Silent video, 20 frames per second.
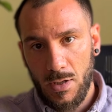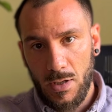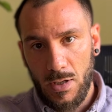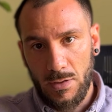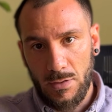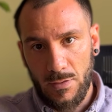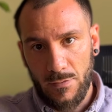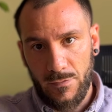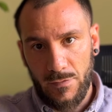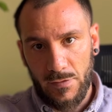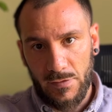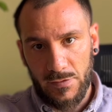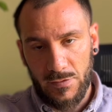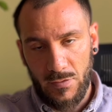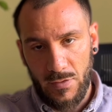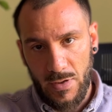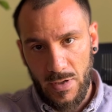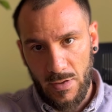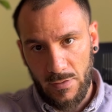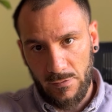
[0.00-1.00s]
in the first
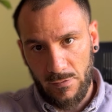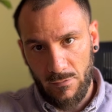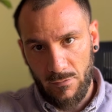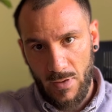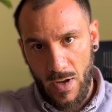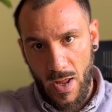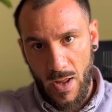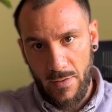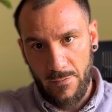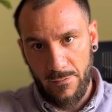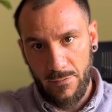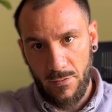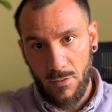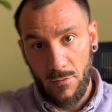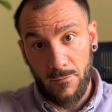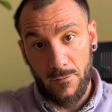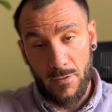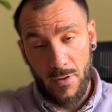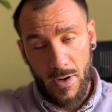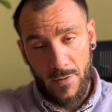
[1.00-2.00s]
3 years of life
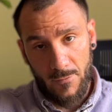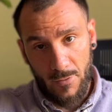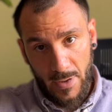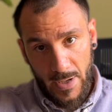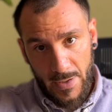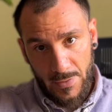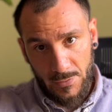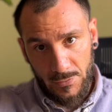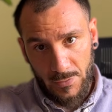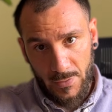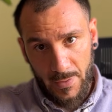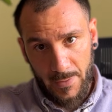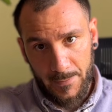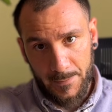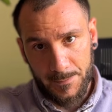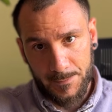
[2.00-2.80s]
of your avocado tree.